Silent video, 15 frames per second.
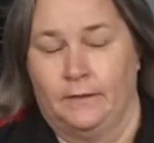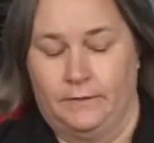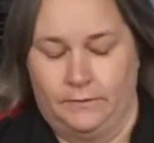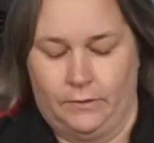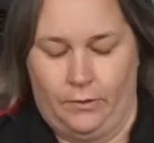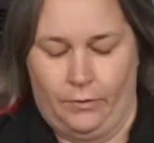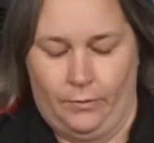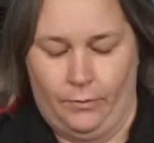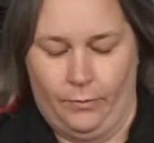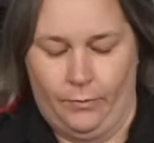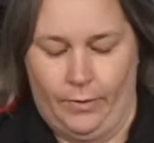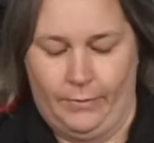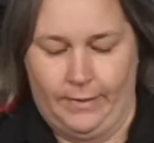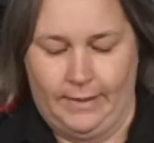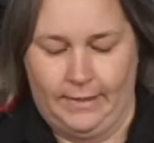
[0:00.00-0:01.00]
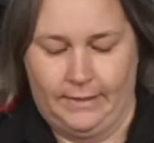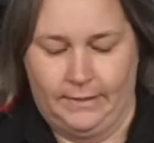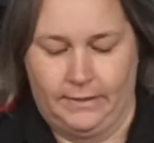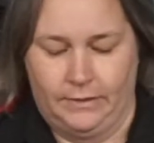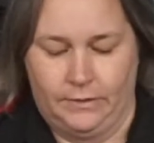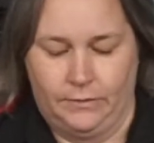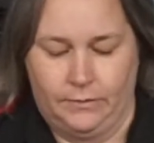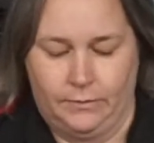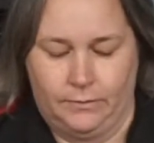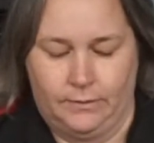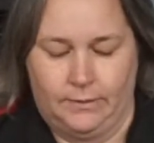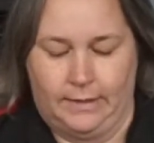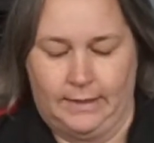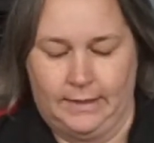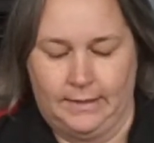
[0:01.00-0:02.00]
So what we need to do
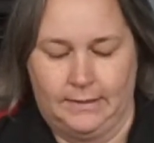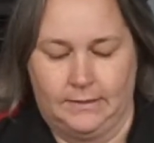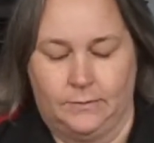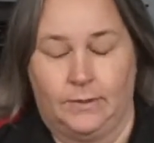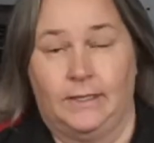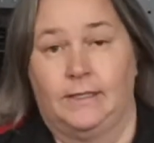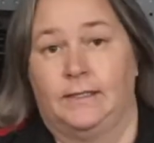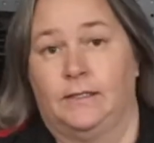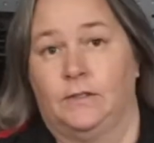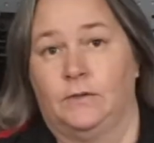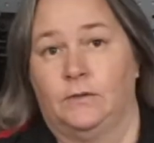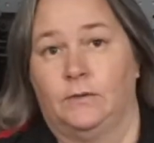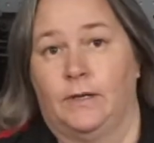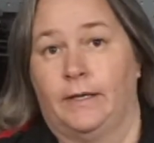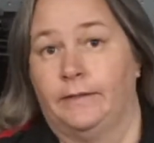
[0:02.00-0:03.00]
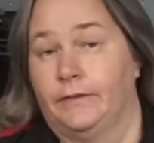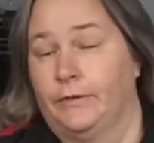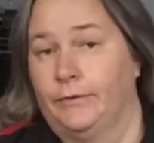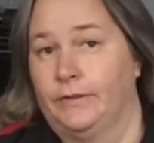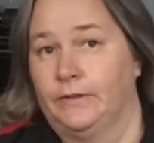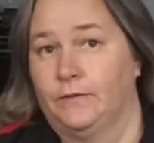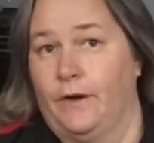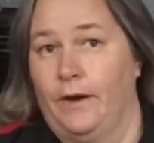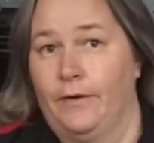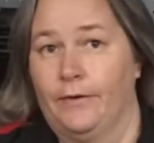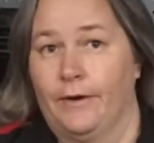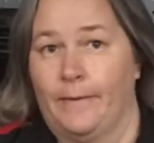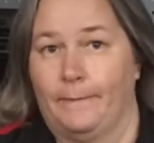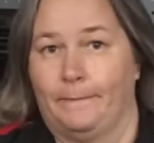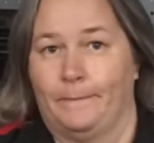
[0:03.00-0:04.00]
is we need to unload this
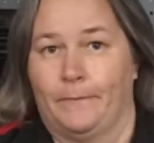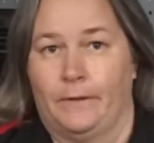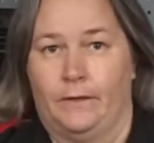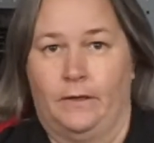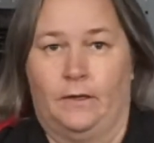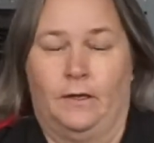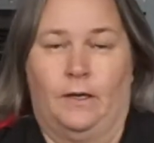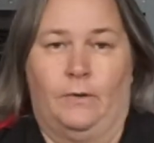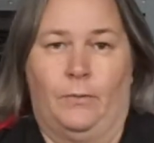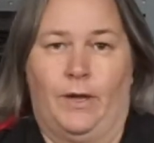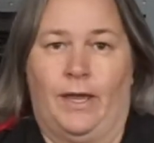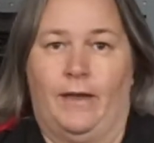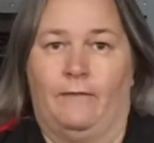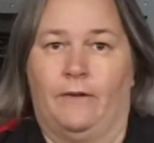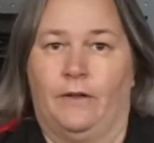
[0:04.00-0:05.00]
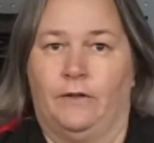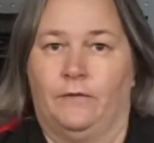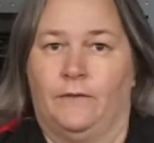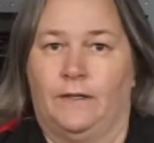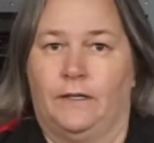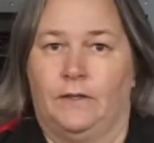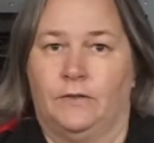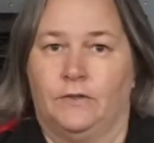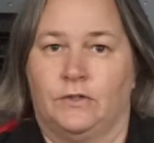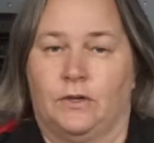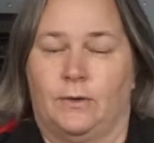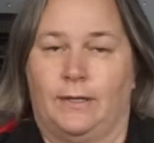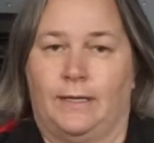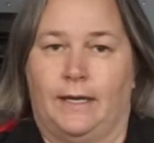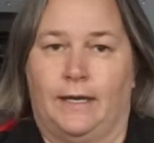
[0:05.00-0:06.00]
firearm. We have other videos
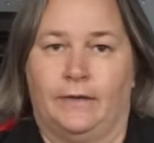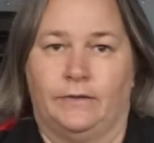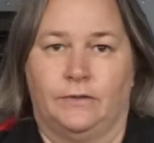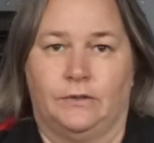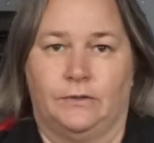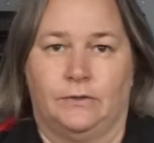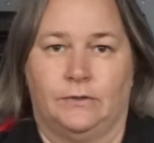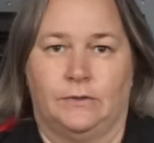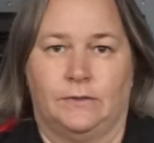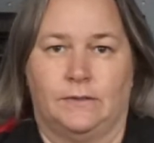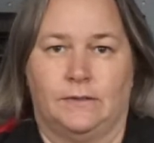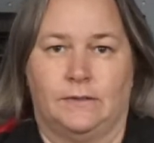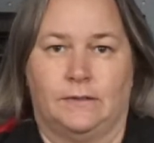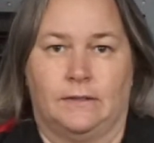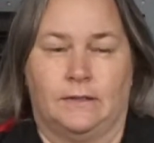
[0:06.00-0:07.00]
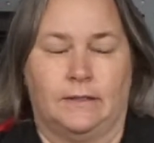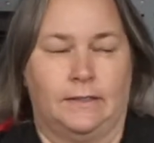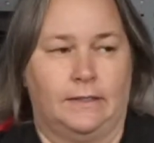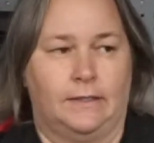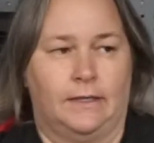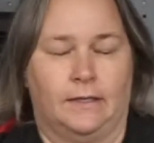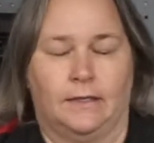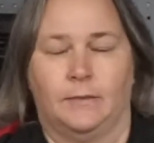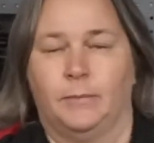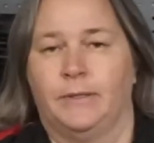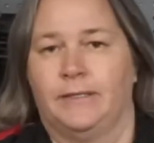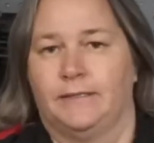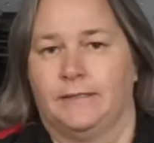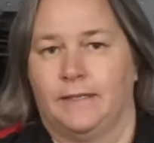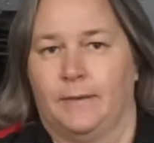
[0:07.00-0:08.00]
showing how to the
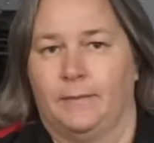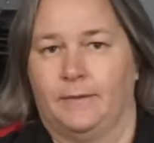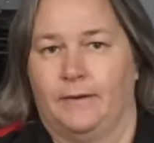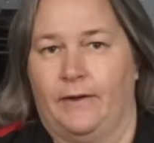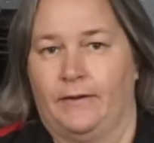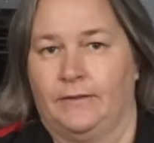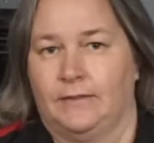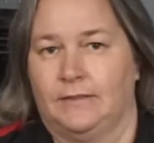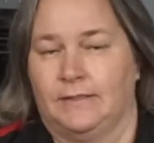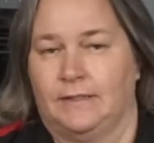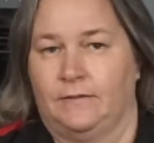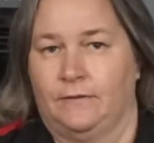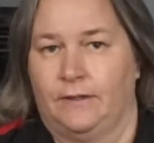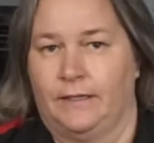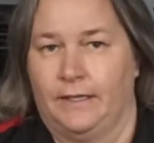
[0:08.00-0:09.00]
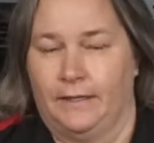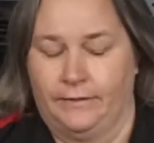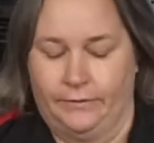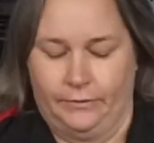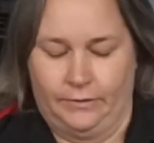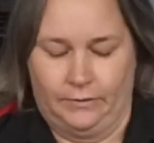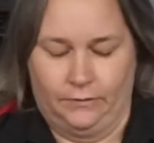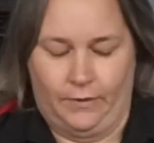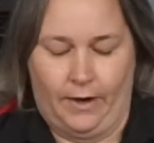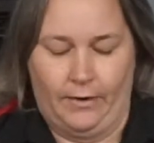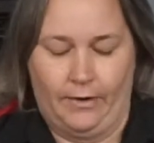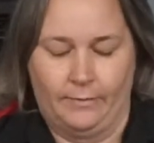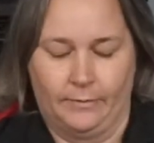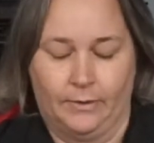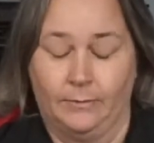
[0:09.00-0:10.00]
complete steps of how to safely unload this
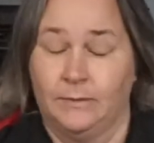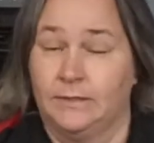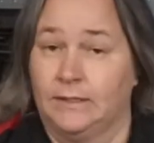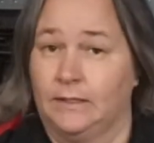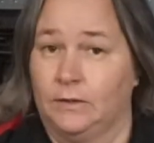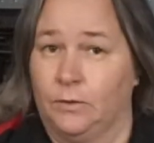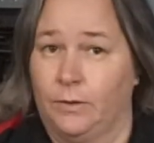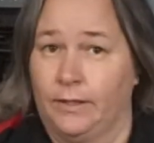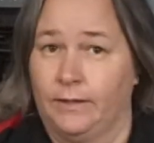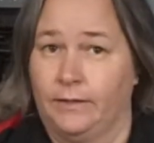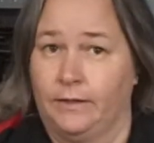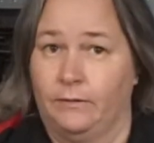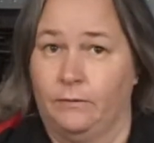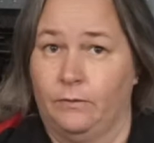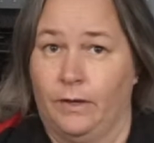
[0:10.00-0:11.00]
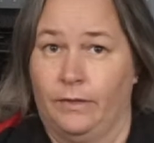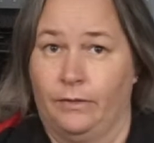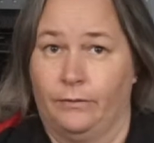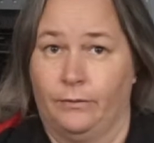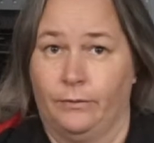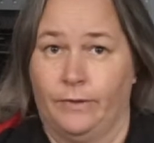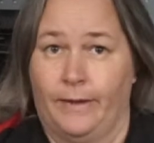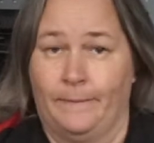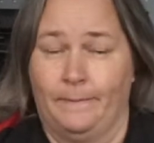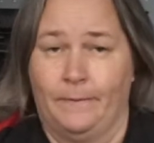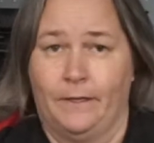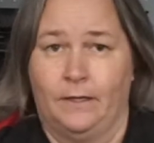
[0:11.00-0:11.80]
firearm. So I'm just going to quickly run through them.